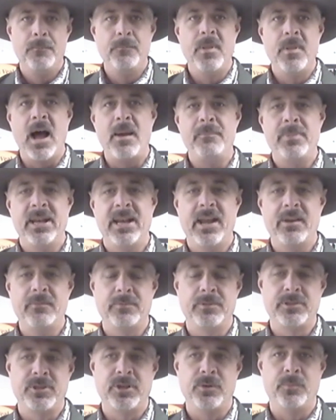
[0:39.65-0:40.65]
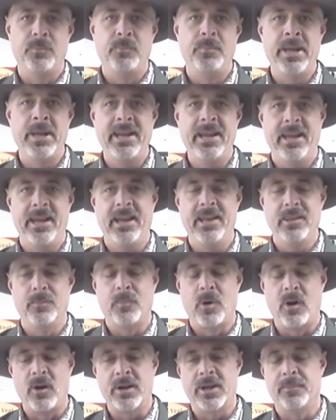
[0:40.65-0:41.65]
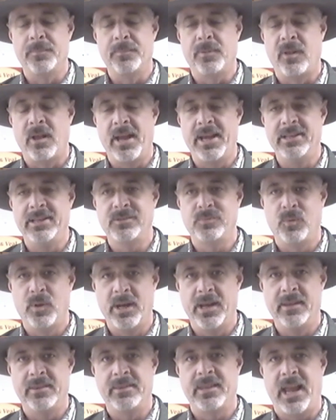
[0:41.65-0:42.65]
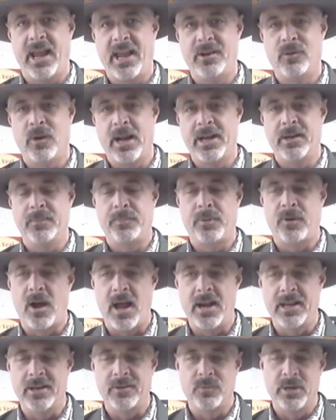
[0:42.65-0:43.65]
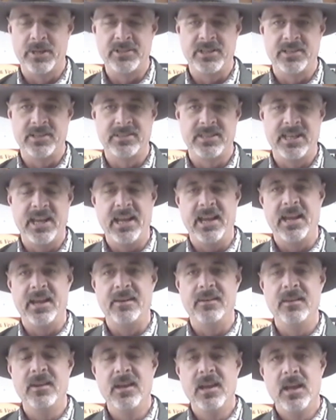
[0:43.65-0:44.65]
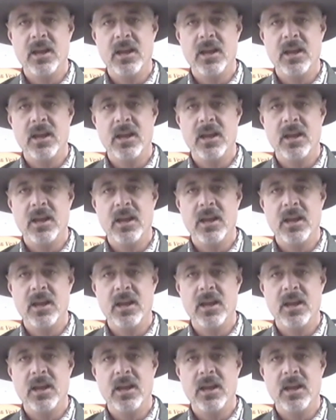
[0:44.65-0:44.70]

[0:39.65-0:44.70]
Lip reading: not been able to be in the marketplace with a graded product, which is then